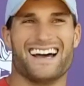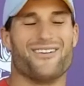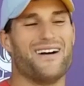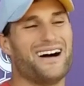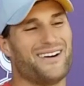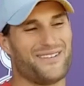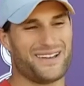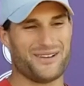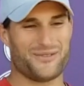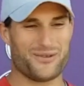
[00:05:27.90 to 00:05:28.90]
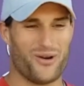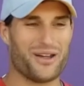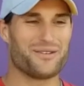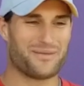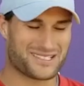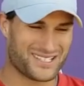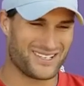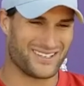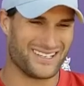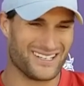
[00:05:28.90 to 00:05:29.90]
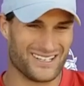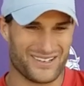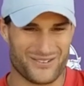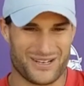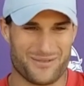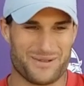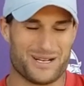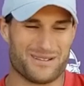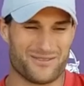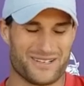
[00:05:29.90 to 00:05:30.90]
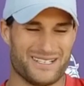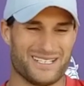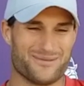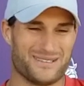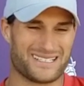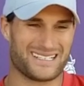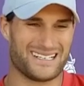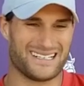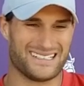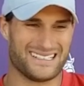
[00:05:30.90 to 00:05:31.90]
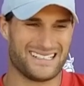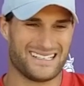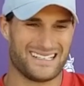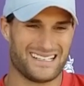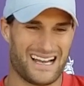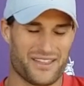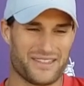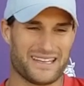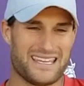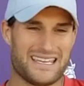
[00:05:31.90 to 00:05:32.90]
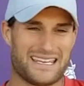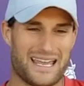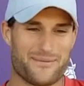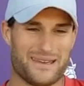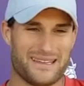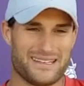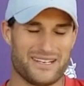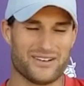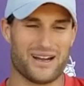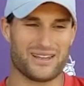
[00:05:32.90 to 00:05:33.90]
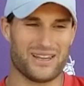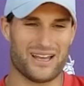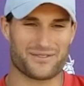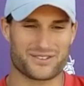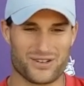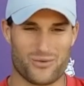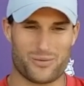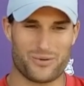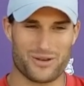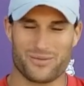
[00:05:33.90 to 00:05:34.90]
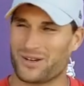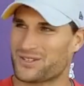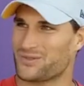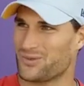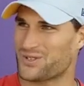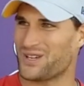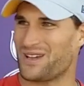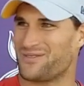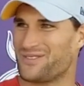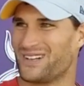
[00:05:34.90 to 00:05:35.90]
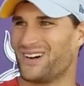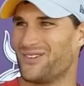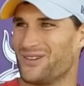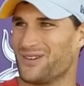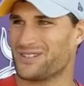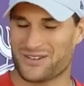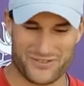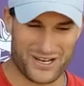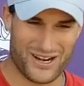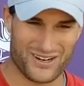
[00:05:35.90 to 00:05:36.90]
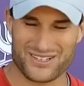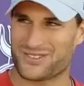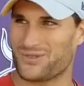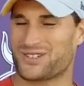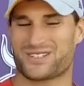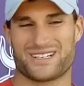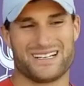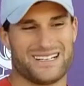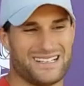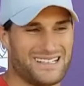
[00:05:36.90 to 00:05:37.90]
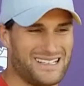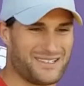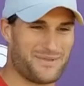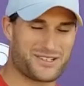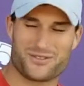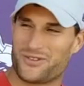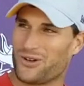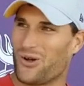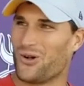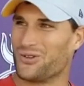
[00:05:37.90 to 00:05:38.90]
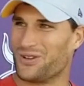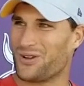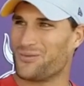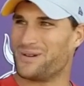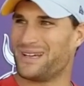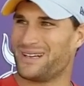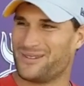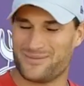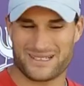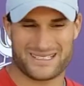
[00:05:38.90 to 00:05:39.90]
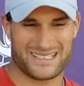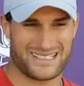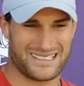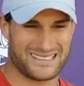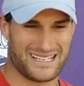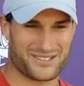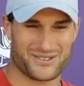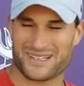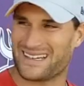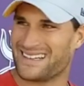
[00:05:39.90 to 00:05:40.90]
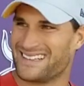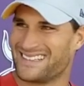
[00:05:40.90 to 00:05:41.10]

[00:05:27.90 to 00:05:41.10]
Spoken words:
Well, we won my senior year. We didn't beat him every year, but I think he came in the year I left, so we're safe. You know, we're at different eras, which it makes you feel old a little bit, but that's okay.